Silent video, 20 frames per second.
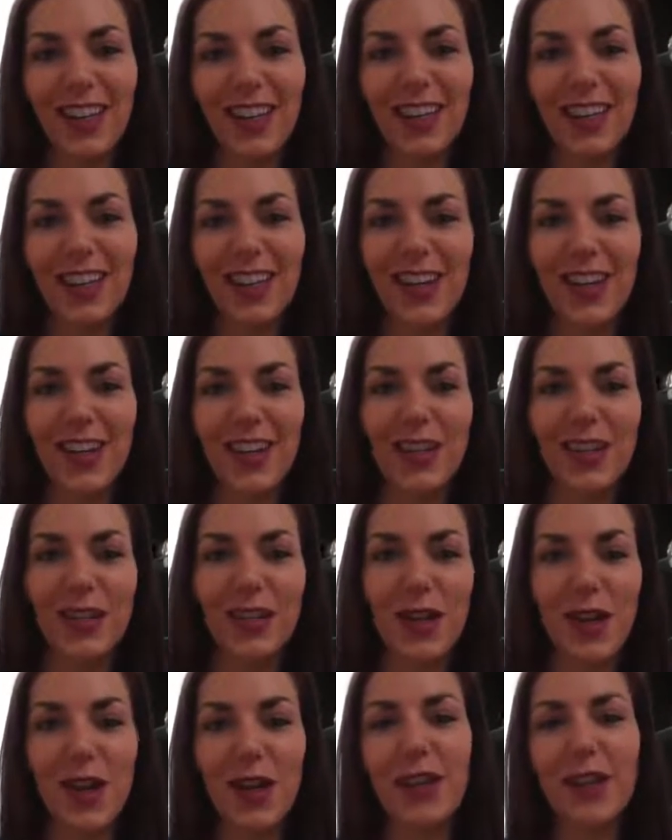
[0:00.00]
you know,
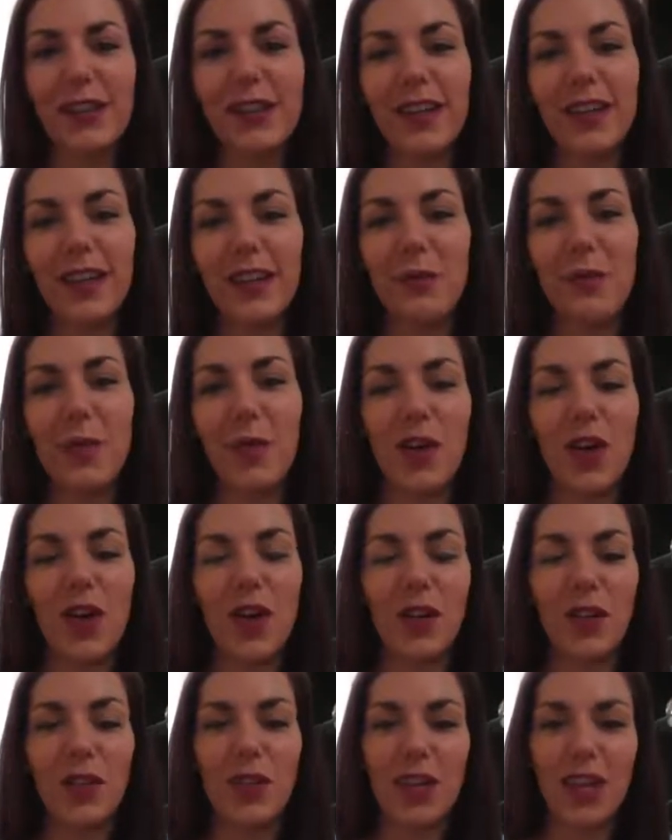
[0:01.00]
what a
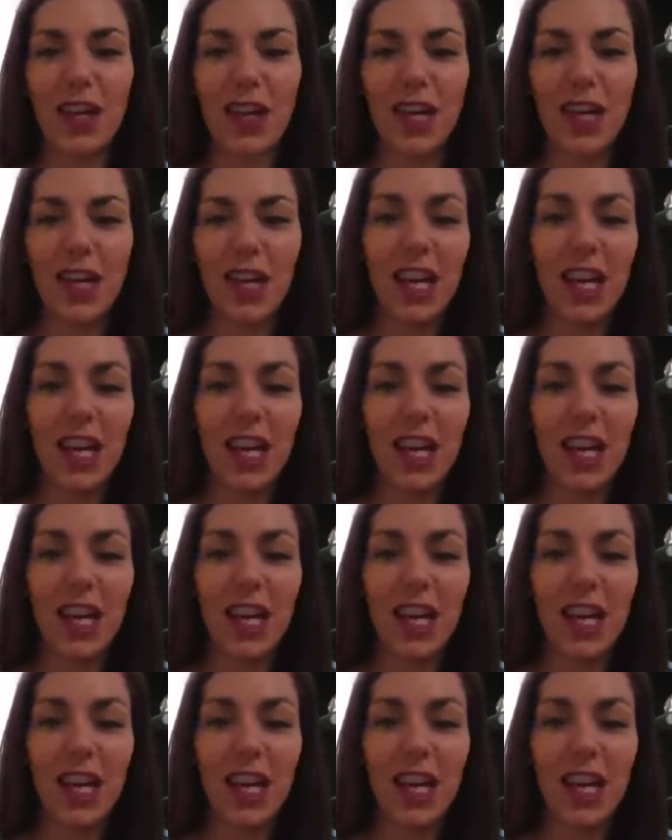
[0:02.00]
pornography